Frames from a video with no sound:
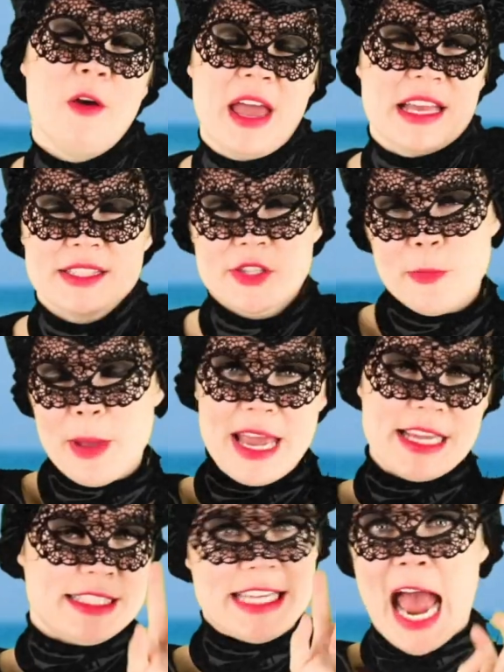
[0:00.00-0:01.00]
Okay, so
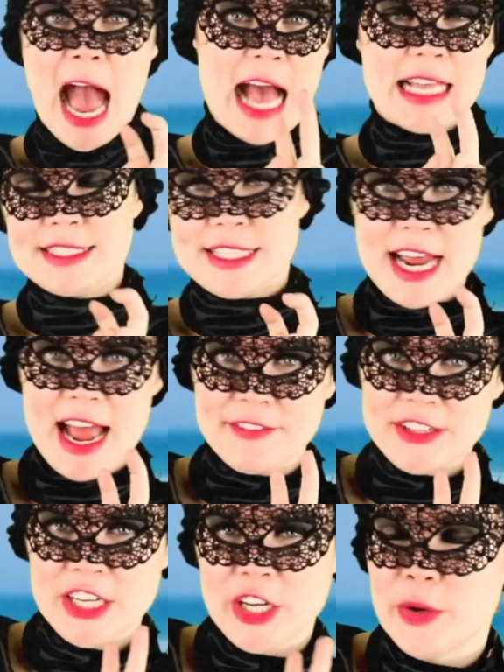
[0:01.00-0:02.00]
my task that I
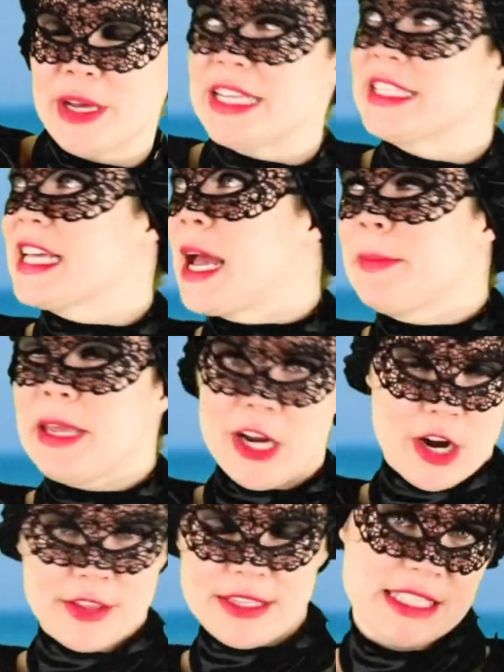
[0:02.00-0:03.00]
have to do is I'm here on